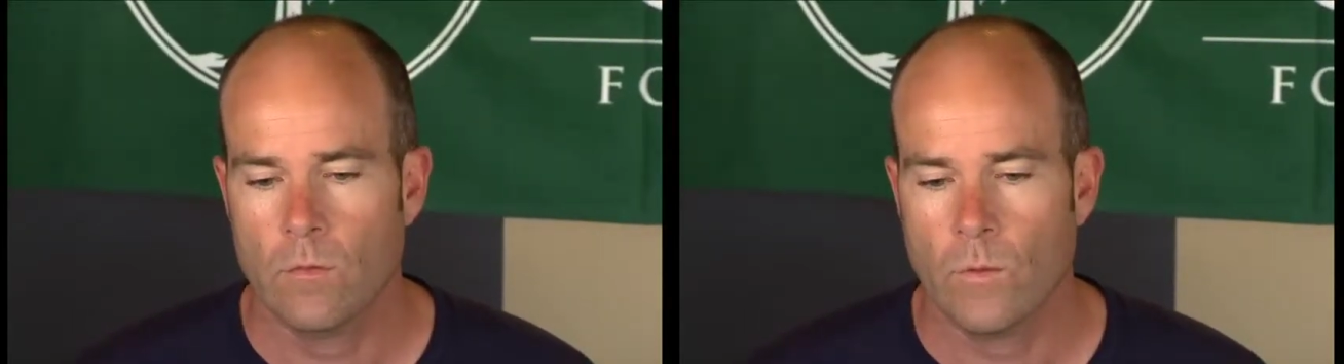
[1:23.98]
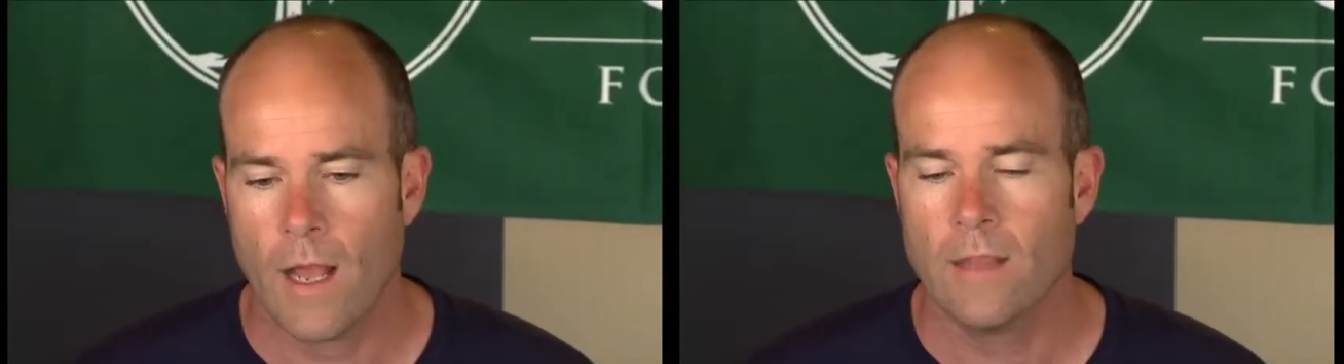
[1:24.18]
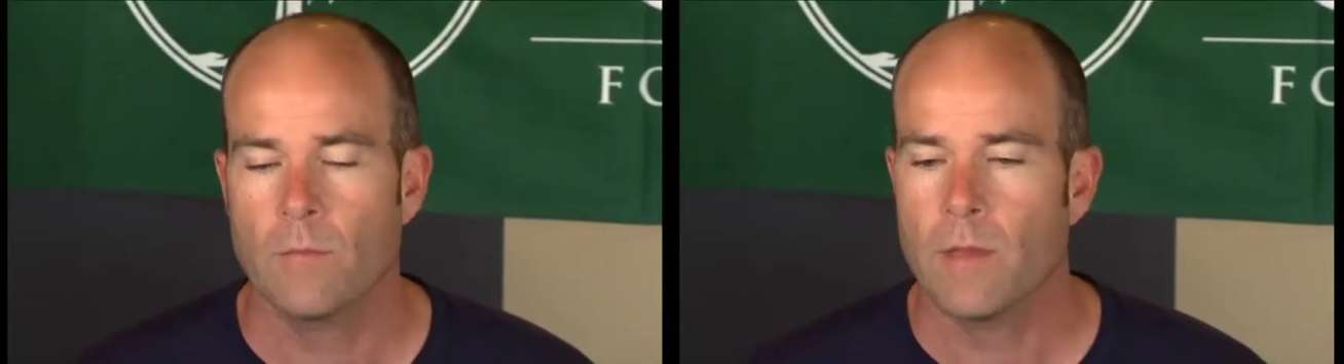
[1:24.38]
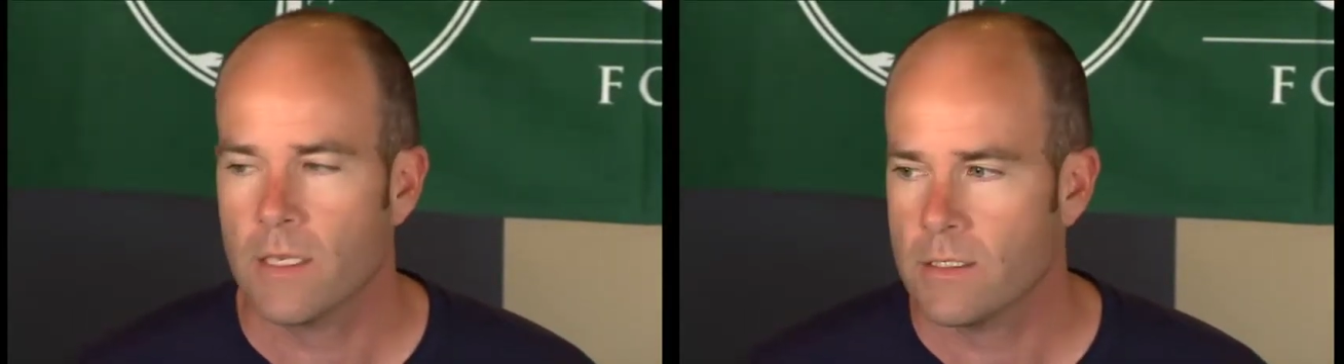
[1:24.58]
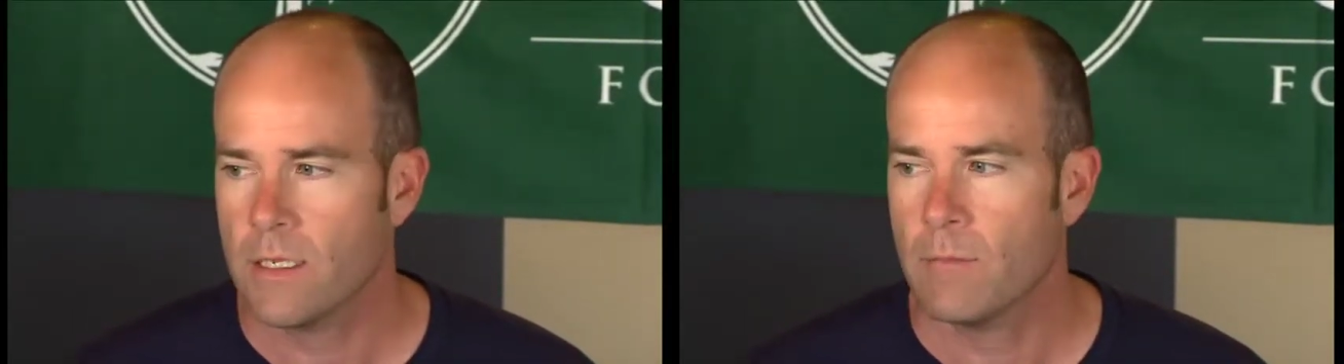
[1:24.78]
what had the
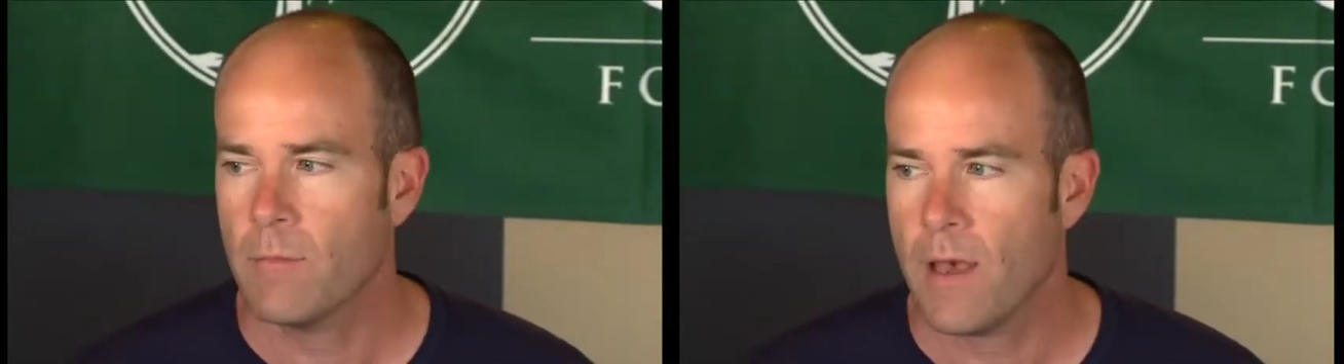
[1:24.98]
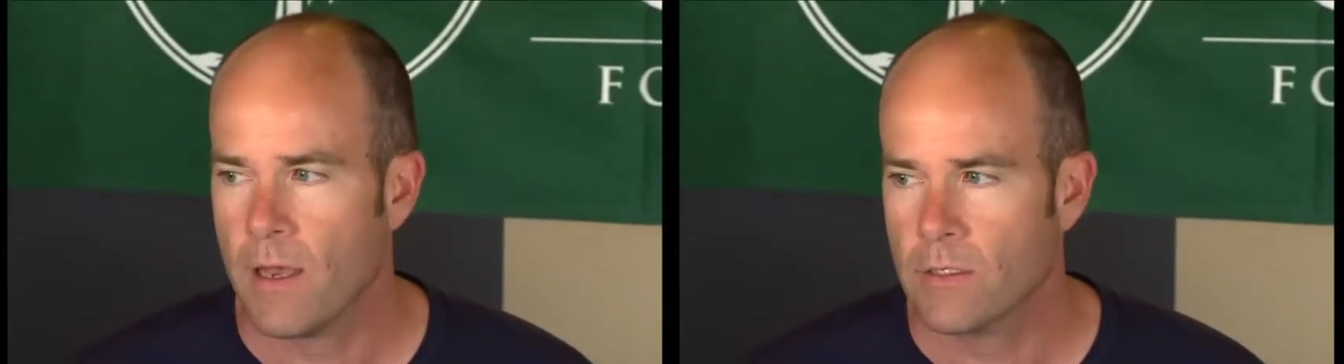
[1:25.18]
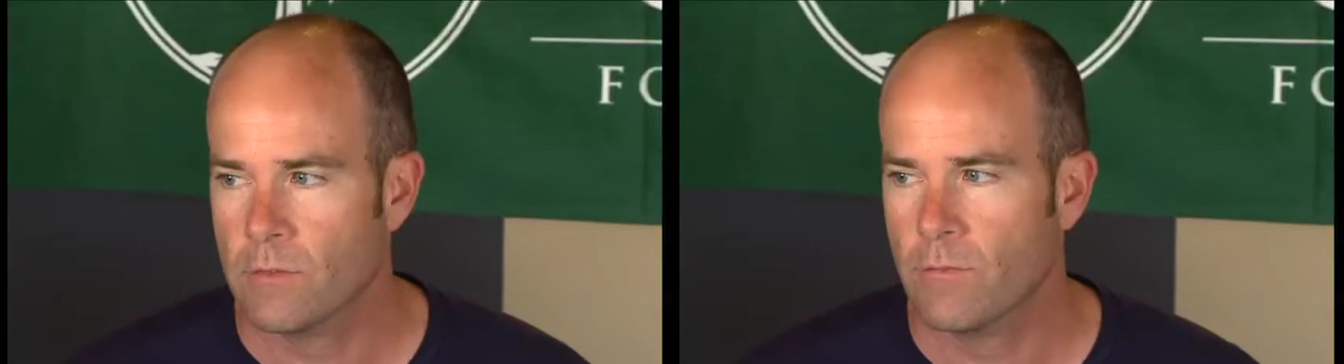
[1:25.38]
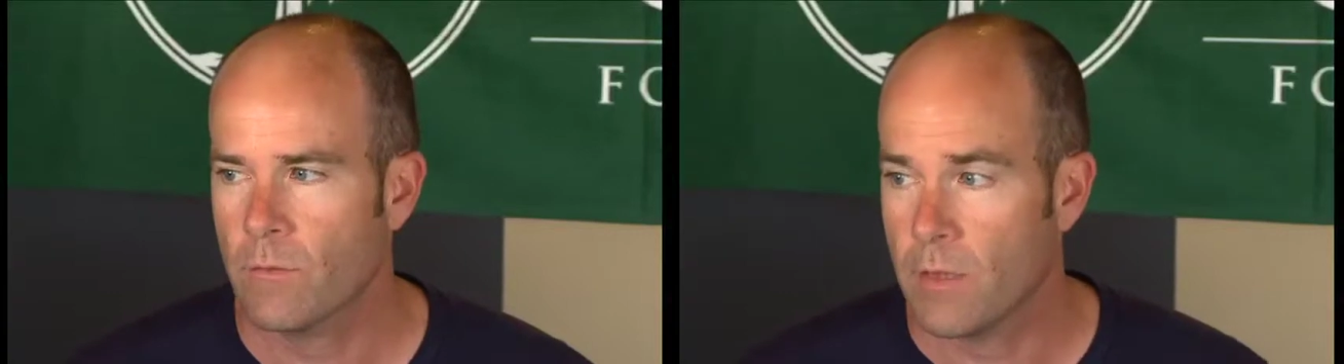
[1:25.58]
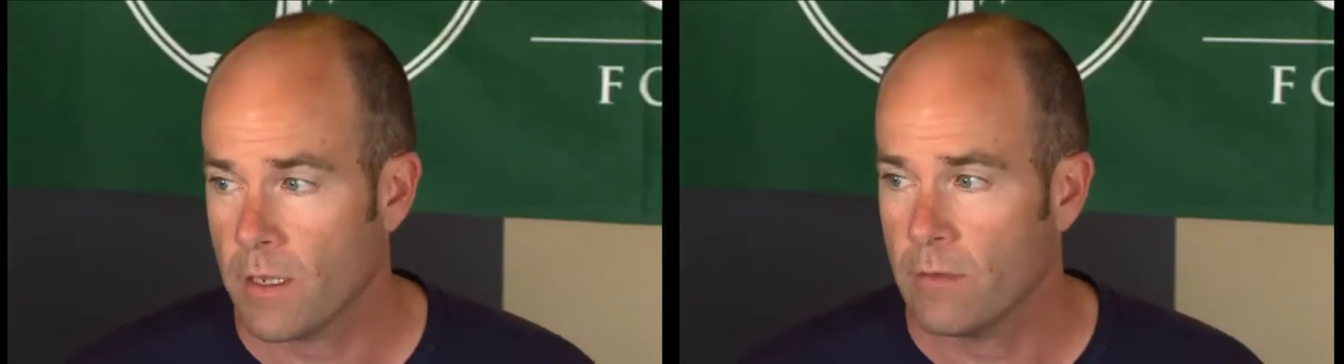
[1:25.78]
biggest impact for
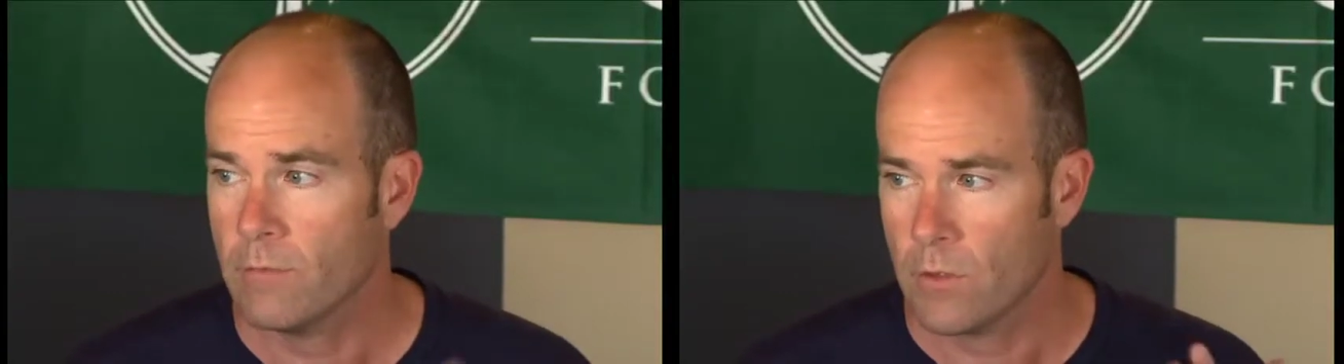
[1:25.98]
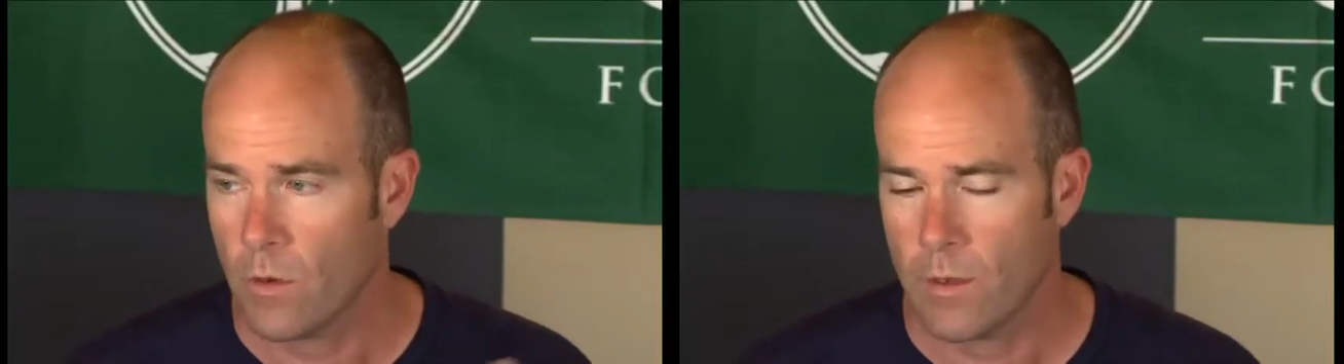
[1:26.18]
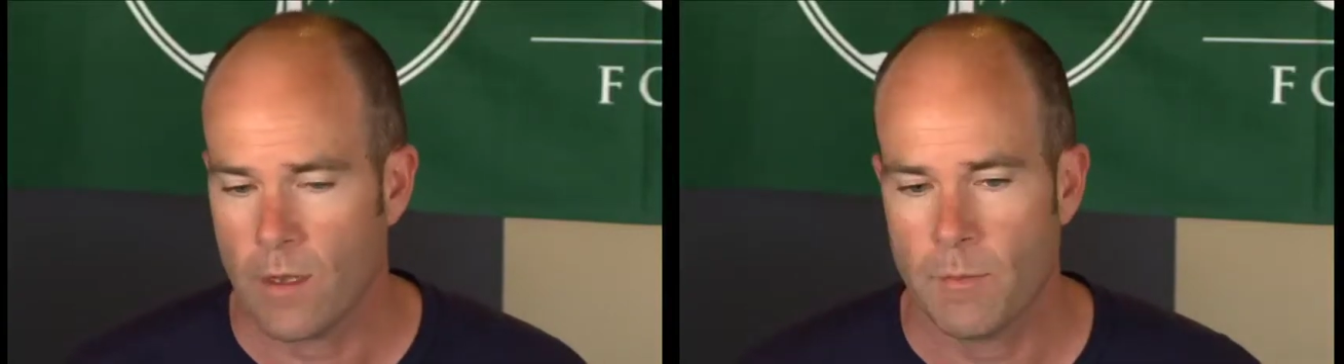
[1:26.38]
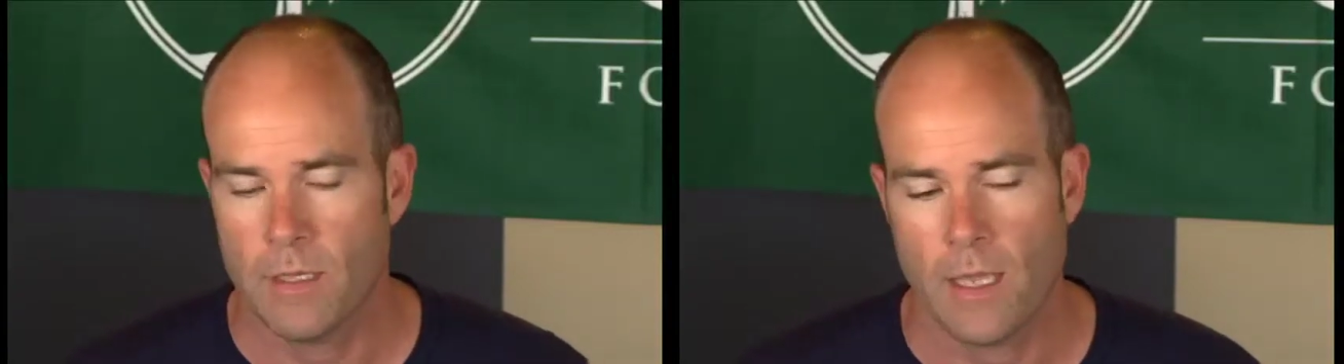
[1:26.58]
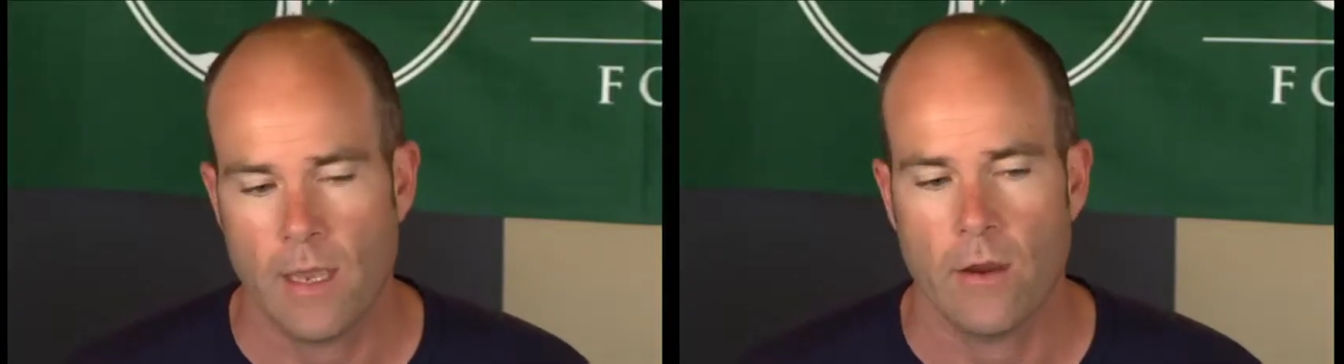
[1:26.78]
me going up in
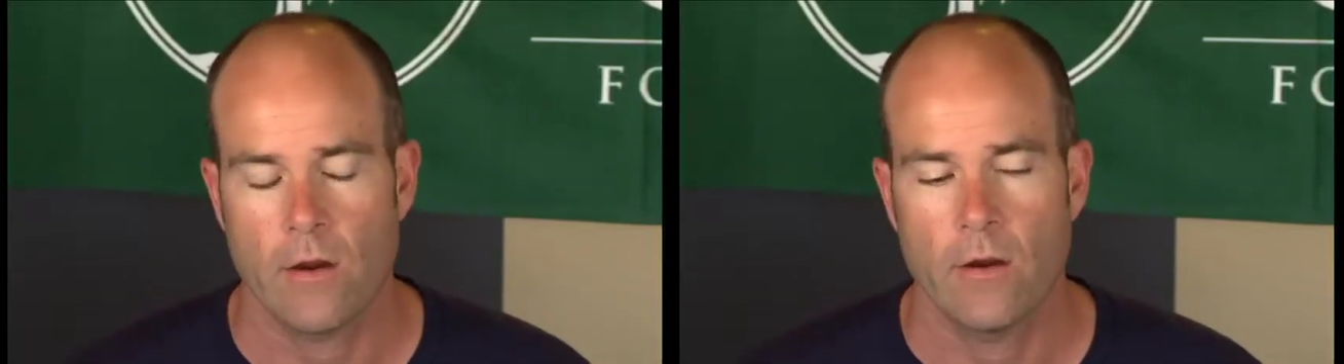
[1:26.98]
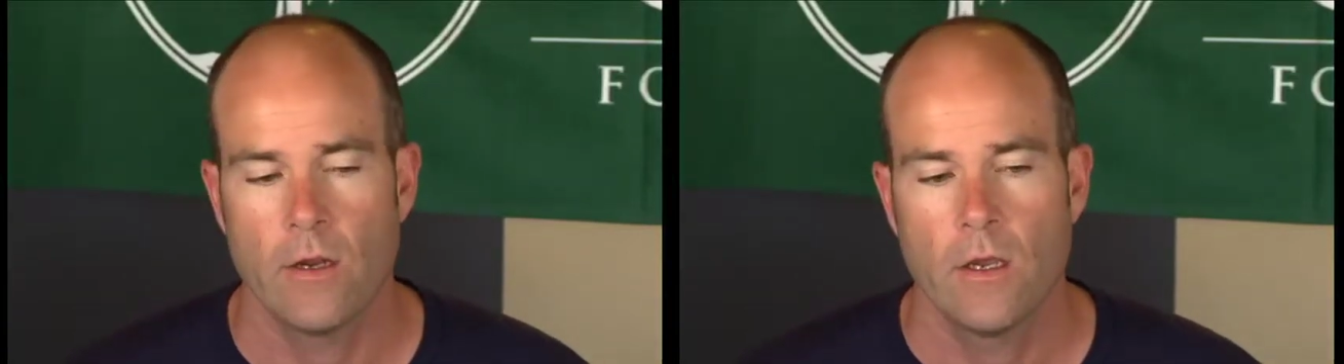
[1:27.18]
the air